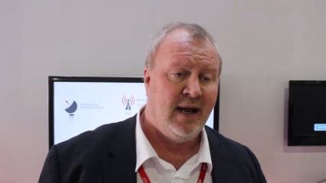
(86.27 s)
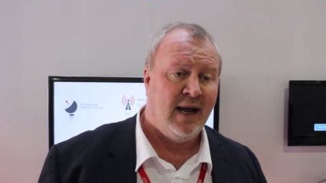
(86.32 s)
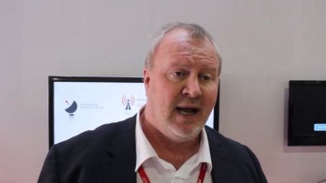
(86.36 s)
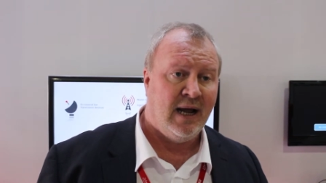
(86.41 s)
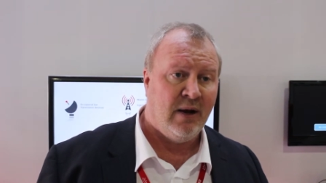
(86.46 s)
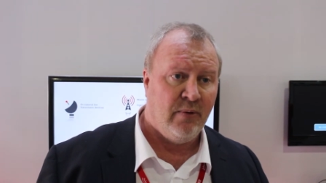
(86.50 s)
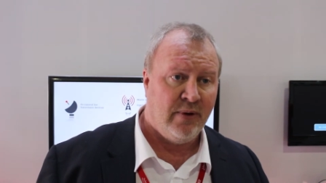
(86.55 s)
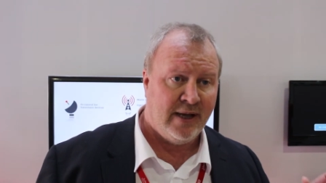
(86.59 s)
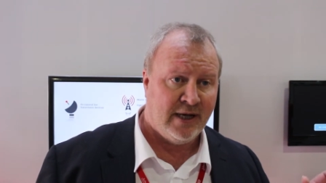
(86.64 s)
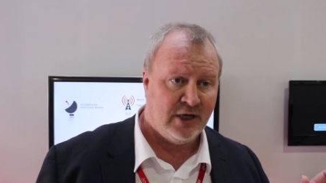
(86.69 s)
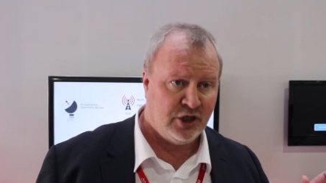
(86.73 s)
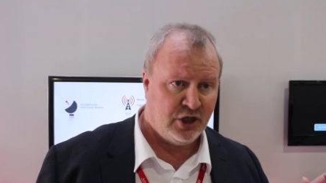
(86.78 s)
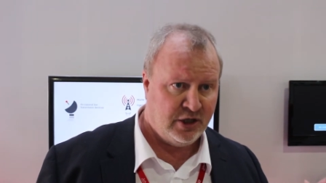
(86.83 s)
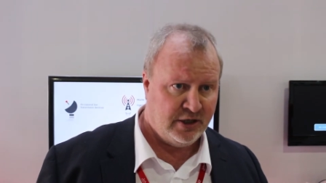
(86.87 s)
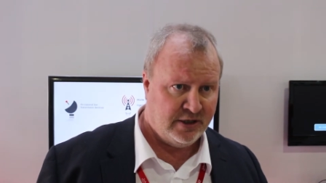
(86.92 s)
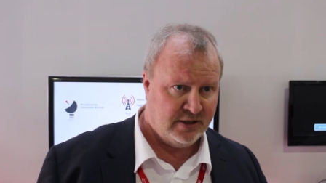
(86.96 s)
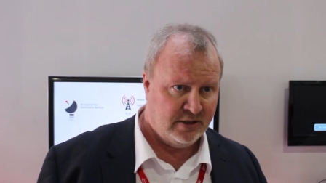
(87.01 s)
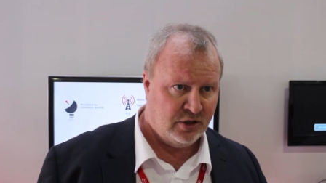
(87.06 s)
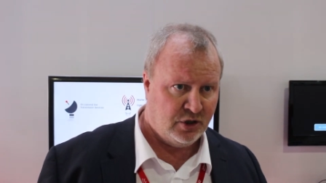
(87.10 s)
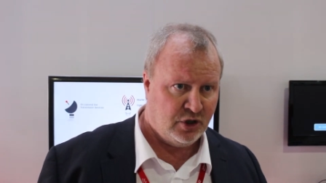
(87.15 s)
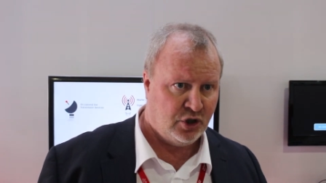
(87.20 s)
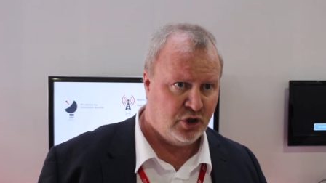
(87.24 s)
how we actually
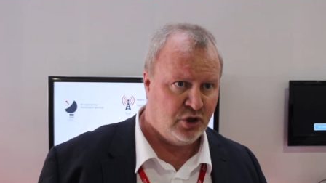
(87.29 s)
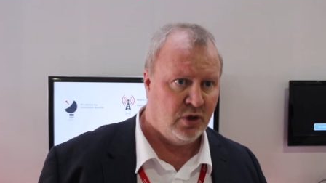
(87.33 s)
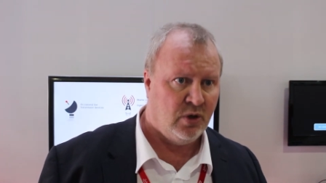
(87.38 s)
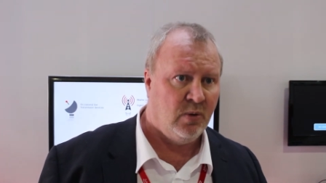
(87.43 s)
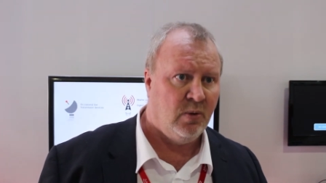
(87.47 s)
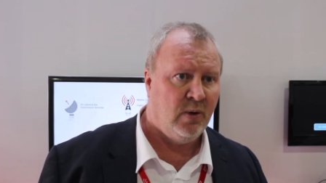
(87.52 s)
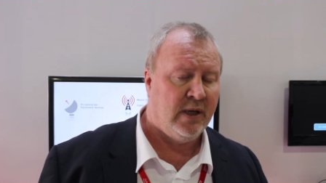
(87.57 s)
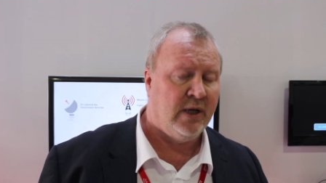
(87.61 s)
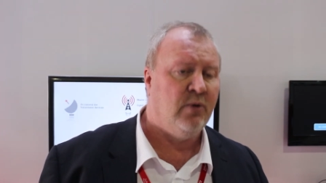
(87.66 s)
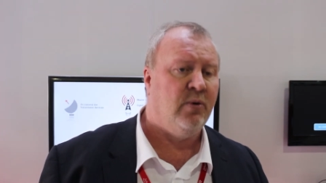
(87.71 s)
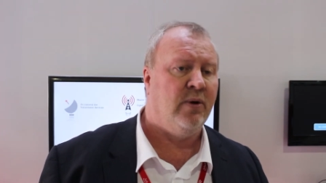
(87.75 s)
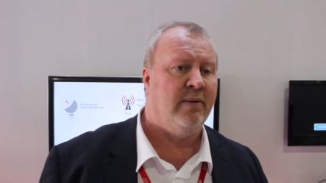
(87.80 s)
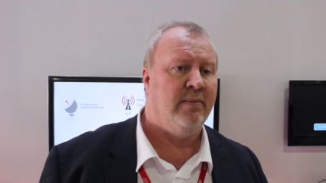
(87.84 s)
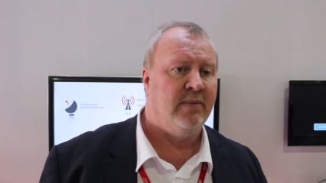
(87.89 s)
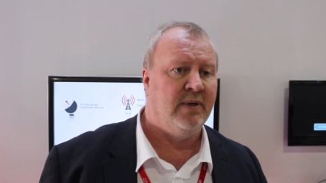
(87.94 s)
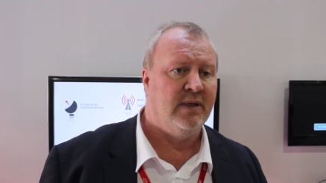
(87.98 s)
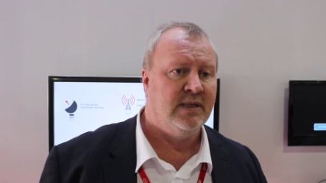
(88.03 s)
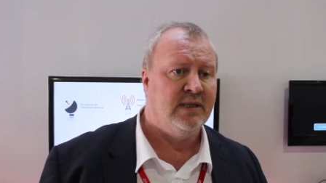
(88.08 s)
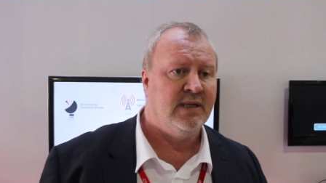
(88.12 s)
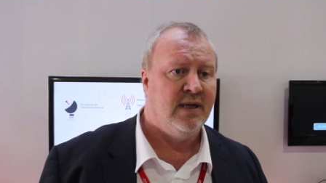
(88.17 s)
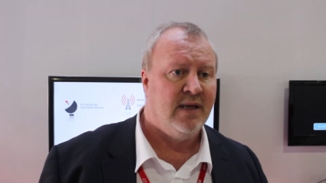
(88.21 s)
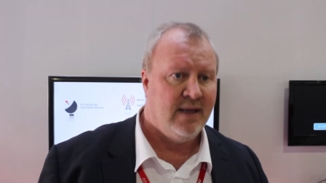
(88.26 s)
control
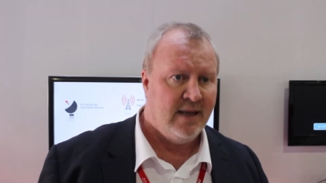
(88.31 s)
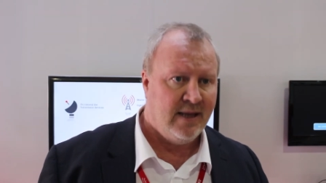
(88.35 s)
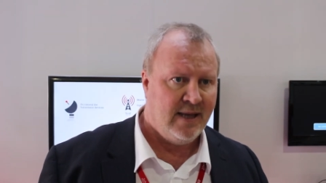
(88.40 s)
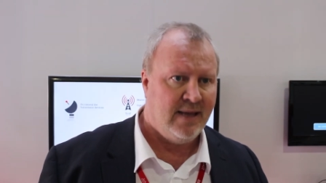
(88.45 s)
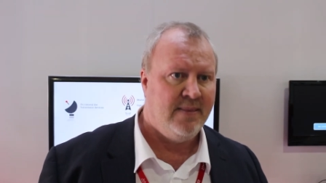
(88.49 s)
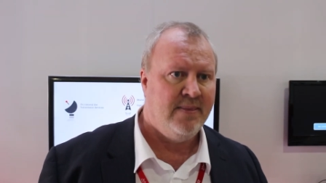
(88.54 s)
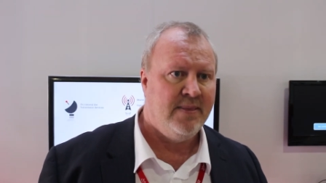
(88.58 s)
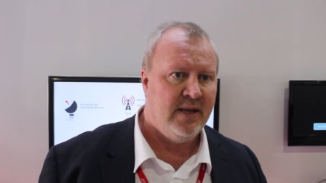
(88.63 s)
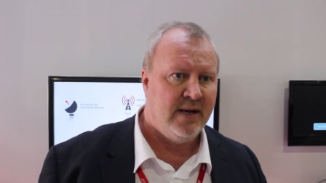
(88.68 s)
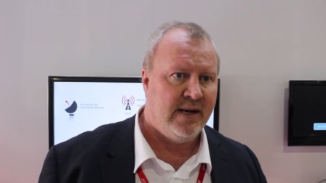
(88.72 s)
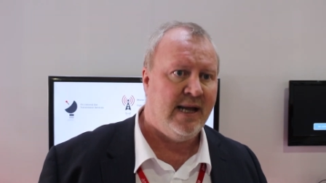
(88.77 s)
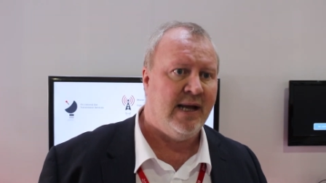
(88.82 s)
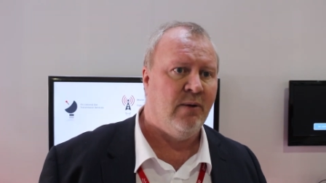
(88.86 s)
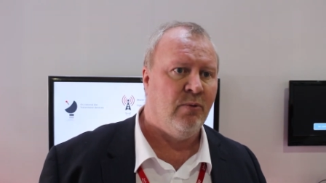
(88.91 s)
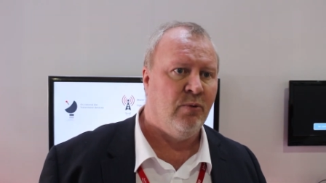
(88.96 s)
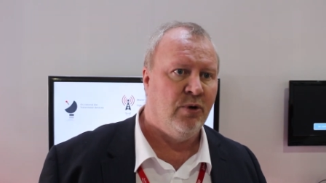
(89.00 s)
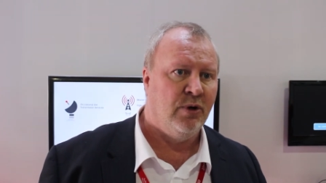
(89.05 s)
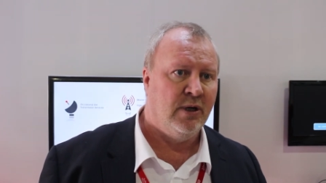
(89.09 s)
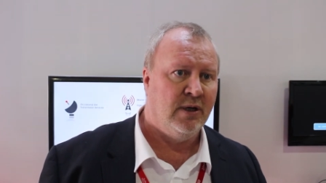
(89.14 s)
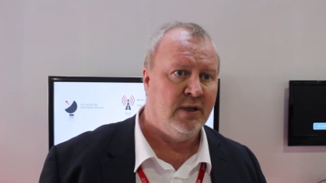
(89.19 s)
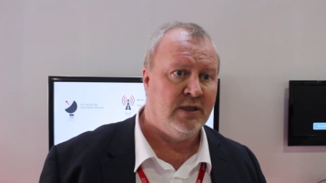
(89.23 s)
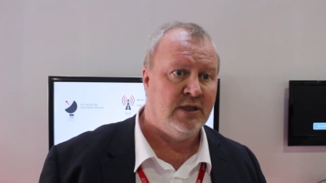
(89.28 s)
equipment in the
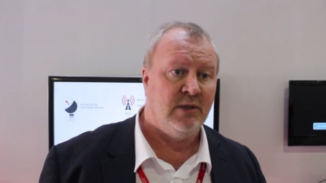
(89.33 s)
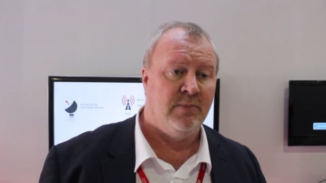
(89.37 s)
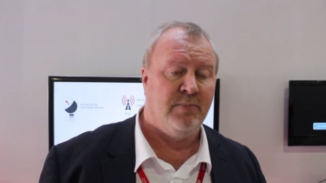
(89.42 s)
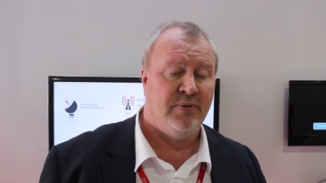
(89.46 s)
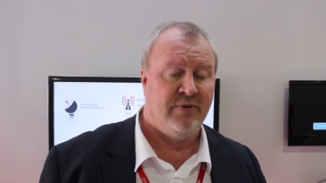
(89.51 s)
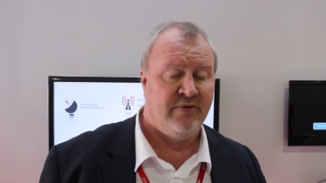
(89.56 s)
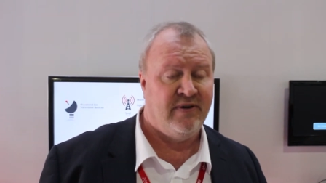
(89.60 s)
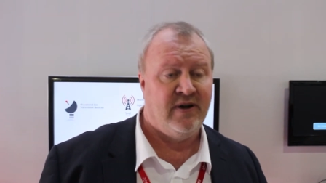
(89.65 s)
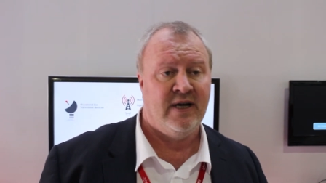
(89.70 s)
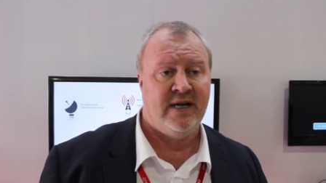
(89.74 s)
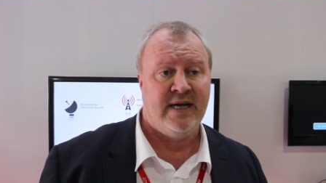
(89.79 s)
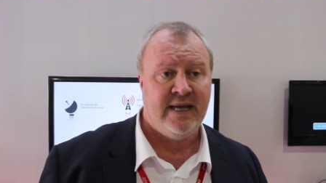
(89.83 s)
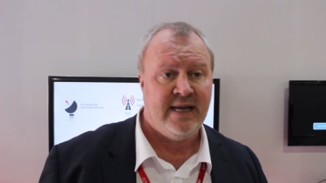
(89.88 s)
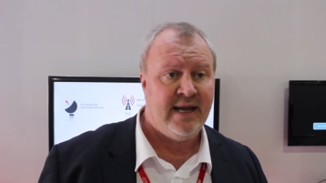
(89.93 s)
network to provide,